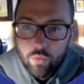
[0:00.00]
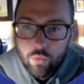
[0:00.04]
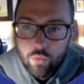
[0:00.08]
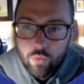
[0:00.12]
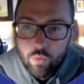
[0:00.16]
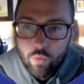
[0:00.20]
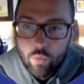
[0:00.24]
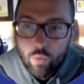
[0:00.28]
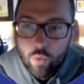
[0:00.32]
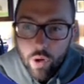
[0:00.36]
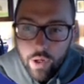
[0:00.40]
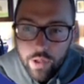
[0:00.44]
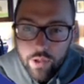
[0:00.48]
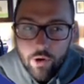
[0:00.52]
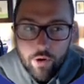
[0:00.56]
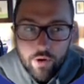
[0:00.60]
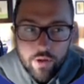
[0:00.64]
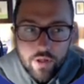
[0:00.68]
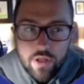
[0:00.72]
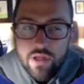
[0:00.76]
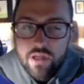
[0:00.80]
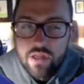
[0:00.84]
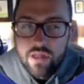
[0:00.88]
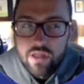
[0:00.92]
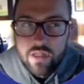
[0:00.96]
what are
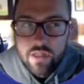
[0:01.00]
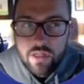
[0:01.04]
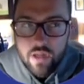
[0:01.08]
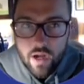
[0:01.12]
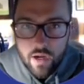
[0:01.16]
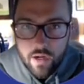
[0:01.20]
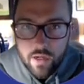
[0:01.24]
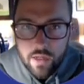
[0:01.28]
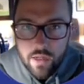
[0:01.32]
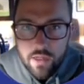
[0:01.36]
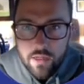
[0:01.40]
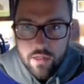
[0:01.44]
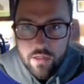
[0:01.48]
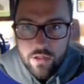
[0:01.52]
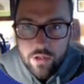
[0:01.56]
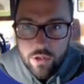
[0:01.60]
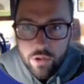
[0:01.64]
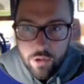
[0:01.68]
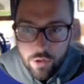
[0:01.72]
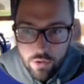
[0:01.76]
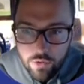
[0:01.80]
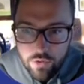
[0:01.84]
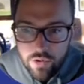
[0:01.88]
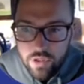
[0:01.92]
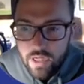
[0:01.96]
these studies
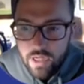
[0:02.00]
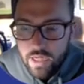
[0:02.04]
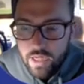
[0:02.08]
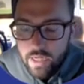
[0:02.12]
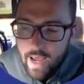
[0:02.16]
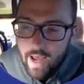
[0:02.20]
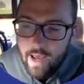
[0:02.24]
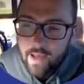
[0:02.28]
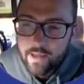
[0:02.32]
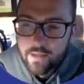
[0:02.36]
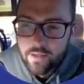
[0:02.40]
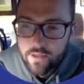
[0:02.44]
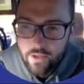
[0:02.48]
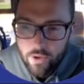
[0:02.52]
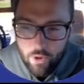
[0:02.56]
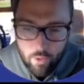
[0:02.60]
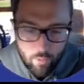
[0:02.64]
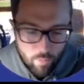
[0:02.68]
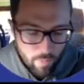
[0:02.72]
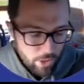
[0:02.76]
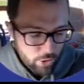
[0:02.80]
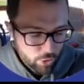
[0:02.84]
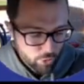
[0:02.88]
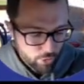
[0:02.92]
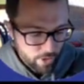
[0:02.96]
using as their
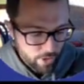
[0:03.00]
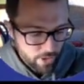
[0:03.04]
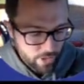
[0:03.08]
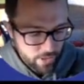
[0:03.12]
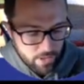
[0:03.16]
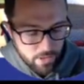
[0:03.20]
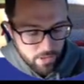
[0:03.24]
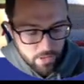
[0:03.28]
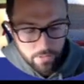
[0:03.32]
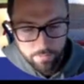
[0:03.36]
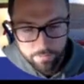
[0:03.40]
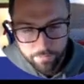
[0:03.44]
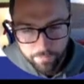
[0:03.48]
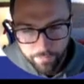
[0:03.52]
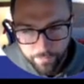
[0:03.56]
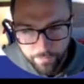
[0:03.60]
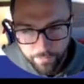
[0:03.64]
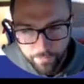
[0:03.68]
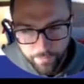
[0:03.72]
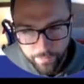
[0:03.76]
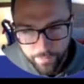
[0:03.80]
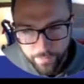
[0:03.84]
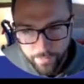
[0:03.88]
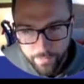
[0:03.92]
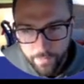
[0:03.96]
metrics
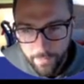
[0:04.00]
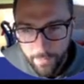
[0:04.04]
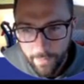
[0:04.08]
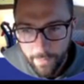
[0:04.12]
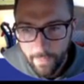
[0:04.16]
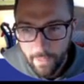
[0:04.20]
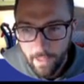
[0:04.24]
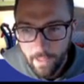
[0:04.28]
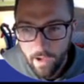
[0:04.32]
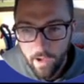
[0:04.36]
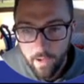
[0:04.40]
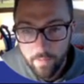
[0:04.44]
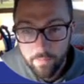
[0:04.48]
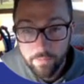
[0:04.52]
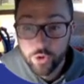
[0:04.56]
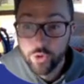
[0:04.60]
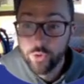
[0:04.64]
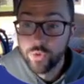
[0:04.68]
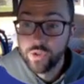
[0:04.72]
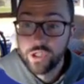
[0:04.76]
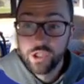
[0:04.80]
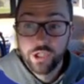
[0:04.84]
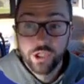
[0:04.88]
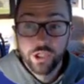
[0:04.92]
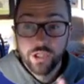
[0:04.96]
to
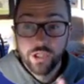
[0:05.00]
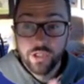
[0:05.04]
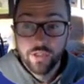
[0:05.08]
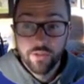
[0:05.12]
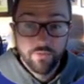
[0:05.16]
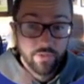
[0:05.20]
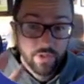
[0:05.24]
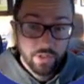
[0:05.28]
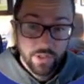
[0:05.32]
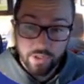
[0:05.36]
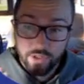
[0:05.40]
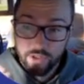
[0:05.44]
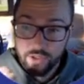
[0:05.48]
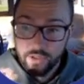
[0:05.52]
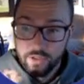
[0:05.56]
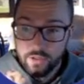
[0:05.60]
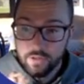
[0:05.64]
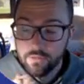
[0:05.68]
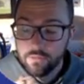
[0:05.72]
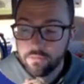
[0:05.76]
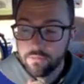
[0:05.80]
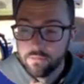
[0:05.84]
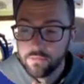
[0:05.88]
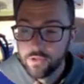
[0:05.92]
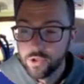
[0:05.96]
achieve this
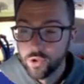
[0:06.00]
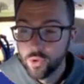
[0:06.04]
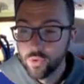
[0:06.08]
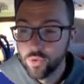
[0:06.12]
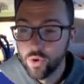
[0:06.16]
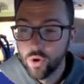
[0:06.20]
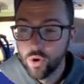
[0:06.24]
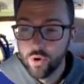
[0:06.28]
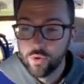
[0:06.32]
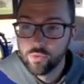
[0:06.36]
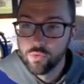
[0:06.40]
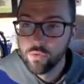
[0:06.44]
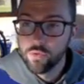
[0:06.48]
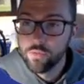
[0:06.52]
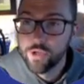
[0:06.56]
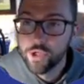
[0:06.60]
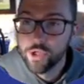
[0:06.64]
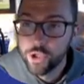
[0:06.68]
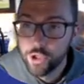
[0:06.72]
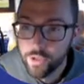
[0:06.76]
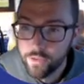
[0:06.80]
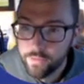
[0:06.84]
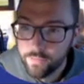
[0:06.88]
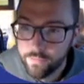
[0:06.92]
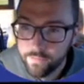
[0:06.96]
so-called
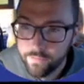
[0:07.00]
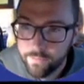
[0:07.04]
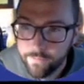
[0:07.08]
remission?